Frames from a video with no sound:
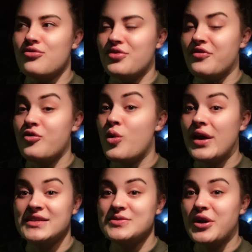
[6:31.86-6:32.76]
the
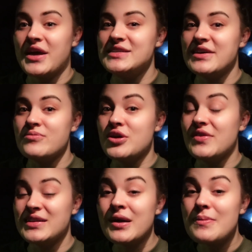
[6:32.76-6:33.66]
quickest 180's ever moved.
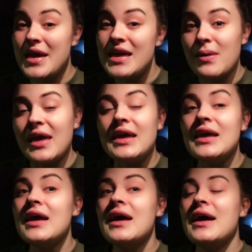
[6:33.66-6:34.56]
That's my PB,
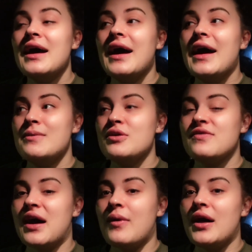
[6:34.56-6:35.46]
and it moved
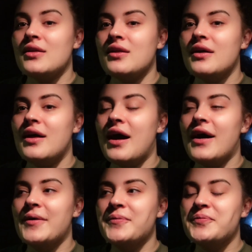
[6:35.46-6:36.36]
that well.
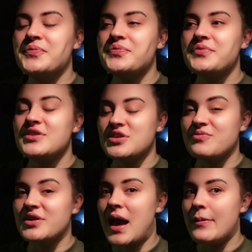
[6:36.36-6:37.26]
So I'm
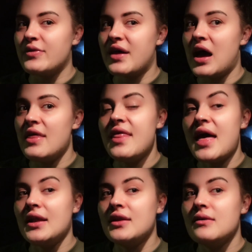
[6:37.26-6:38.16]
really happy with that. And
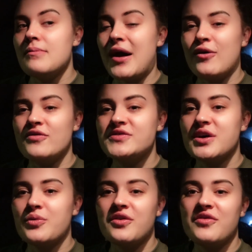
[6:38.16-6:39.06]
then back offs
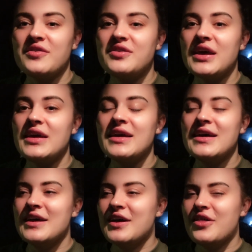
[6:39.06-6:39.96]
at 150,
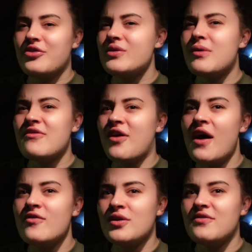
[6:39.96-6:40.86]
3x5
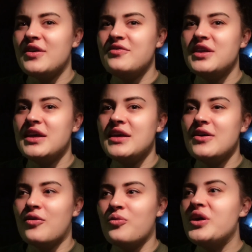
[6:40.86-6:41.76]
at 150
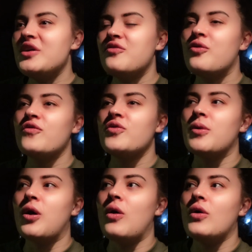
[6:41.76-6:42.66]
on week 4 of the
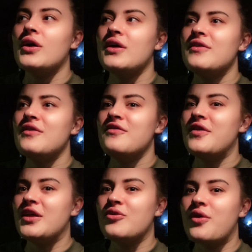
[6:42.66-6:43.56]
block
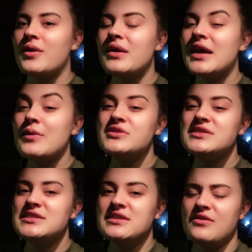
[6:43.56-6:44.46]
felt incredible. Like, it was,
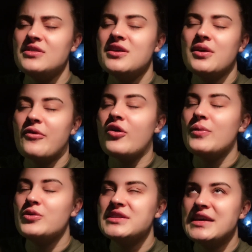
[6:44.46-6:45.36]
don't get me wrong, it
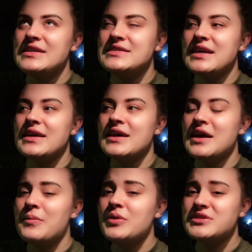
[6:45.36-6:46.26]
wasn't easy,
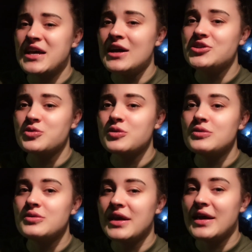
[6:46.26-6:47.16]
but it was
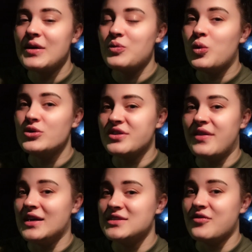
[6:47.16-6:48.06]
casual. Like, it wasn't
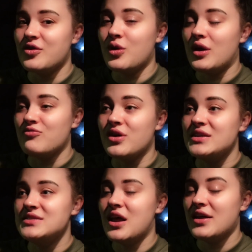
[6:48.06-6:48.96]
that difficult. I
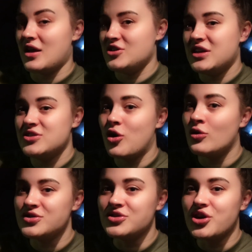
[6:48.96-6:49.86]
just had to
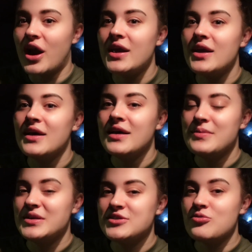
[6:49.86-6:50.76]
concentrate,
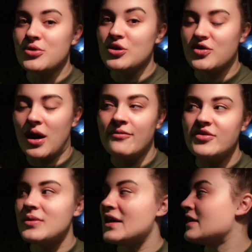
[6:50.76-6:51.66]
but it still moved
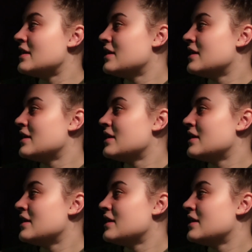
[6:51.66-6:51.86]
comfortably.